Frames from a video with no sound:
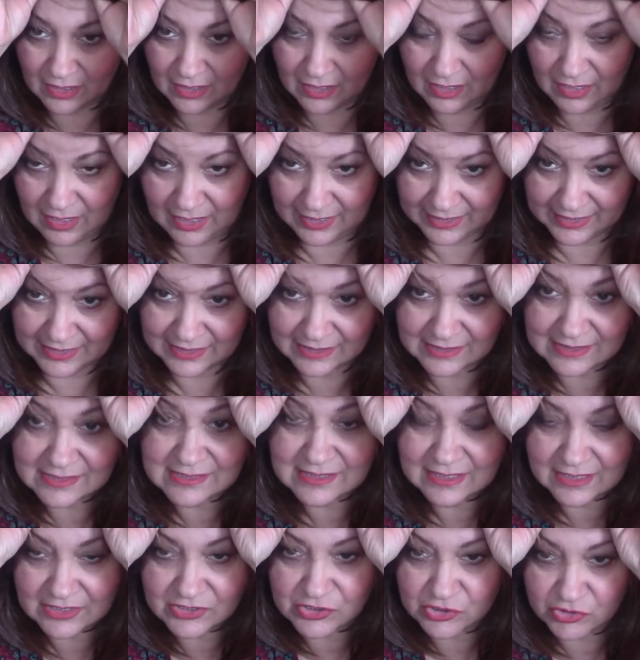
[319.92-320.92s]
I can
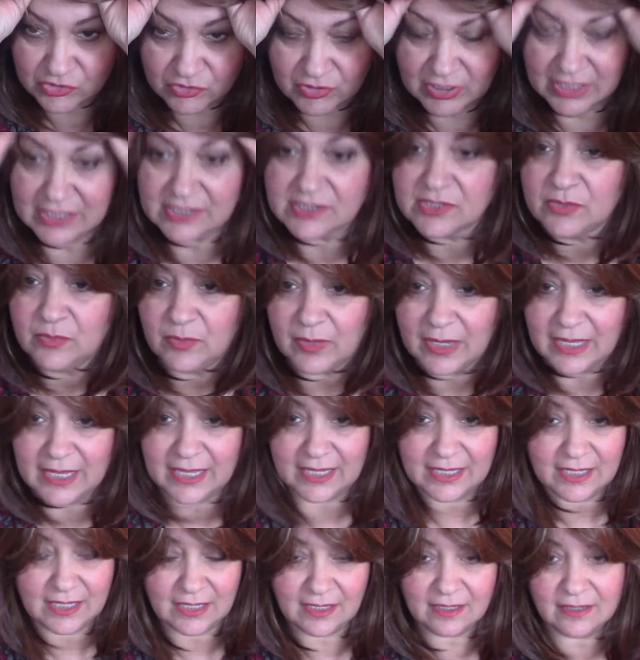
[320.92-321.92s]
see straight
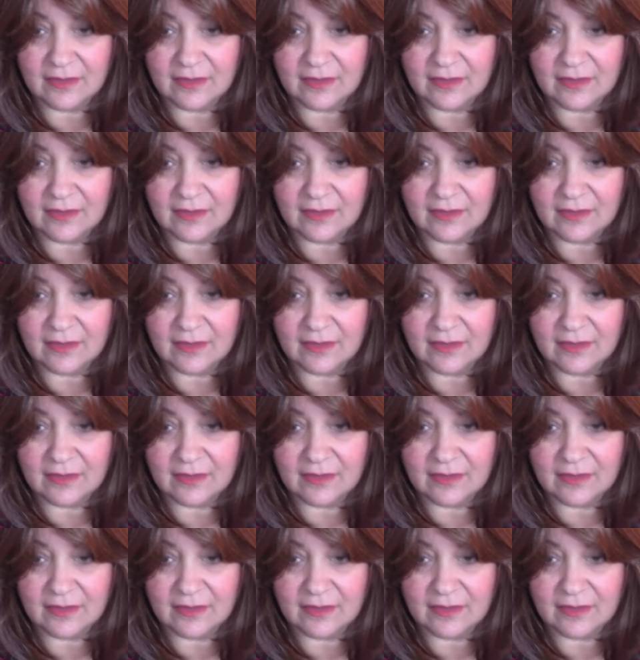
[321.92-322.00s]
away